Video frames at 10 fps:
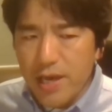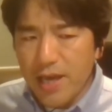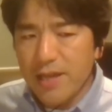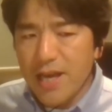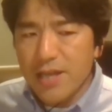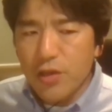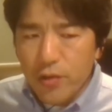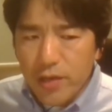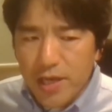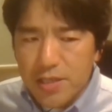And as
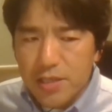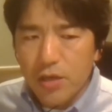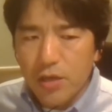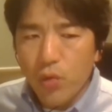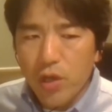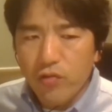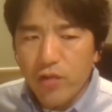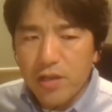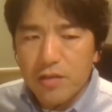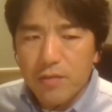you can see, we
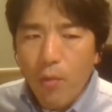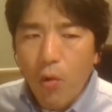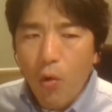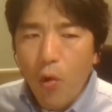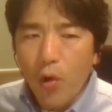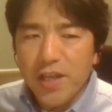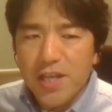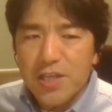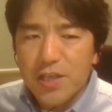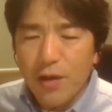treated more
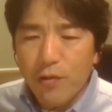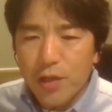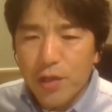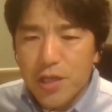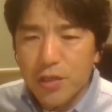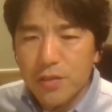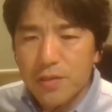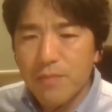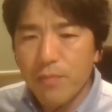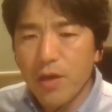distal lesions
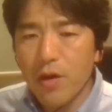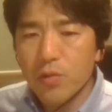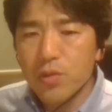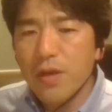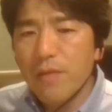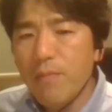because